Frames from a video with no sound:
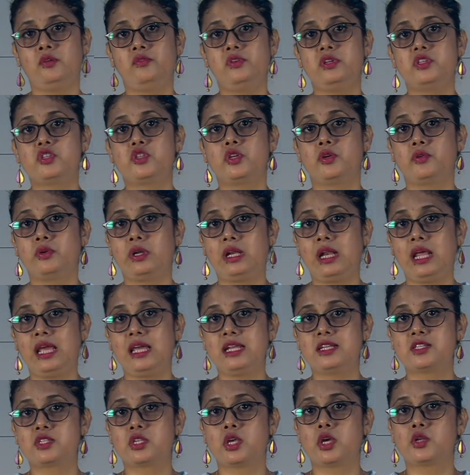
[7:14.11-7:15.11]
which
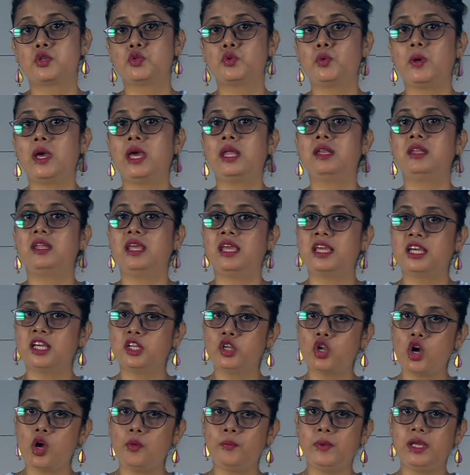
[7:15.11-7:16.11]
relates to an
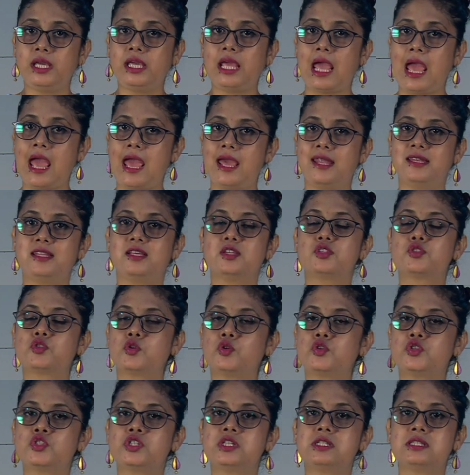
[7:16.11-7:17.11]
economic and
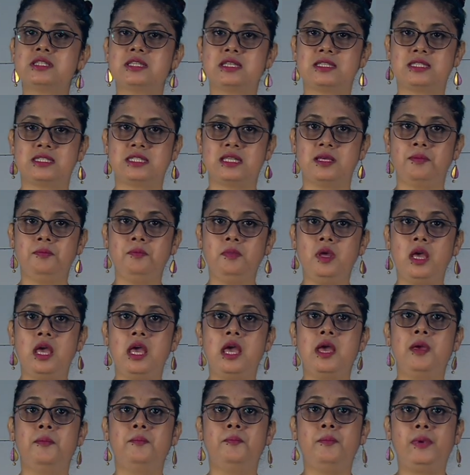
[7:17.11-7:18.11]
social system
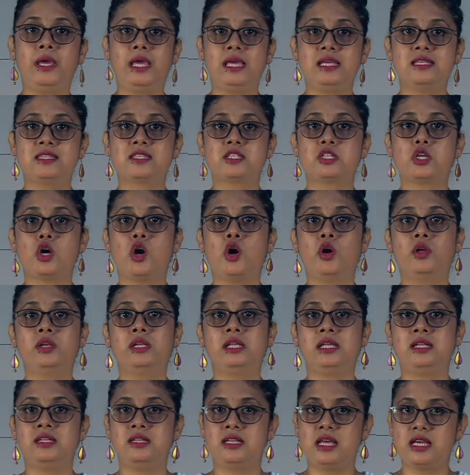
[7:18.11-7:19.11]
based
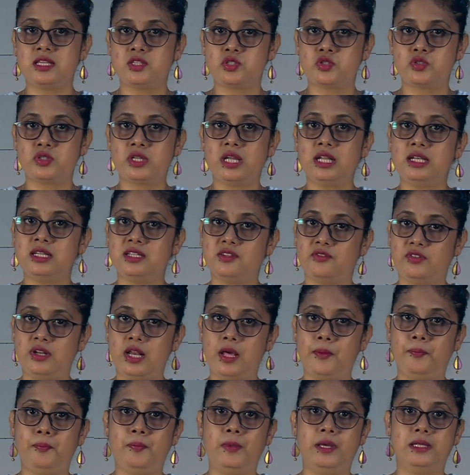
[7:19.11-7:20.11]
on industrial
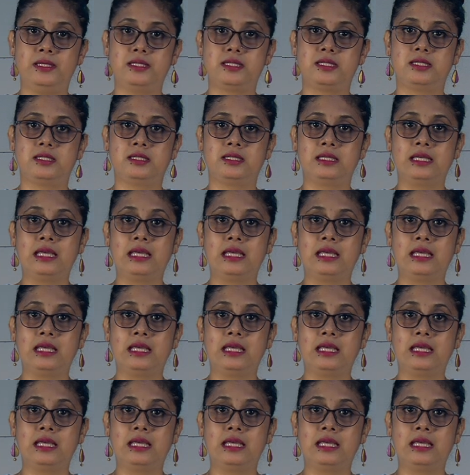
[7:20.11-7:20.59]
development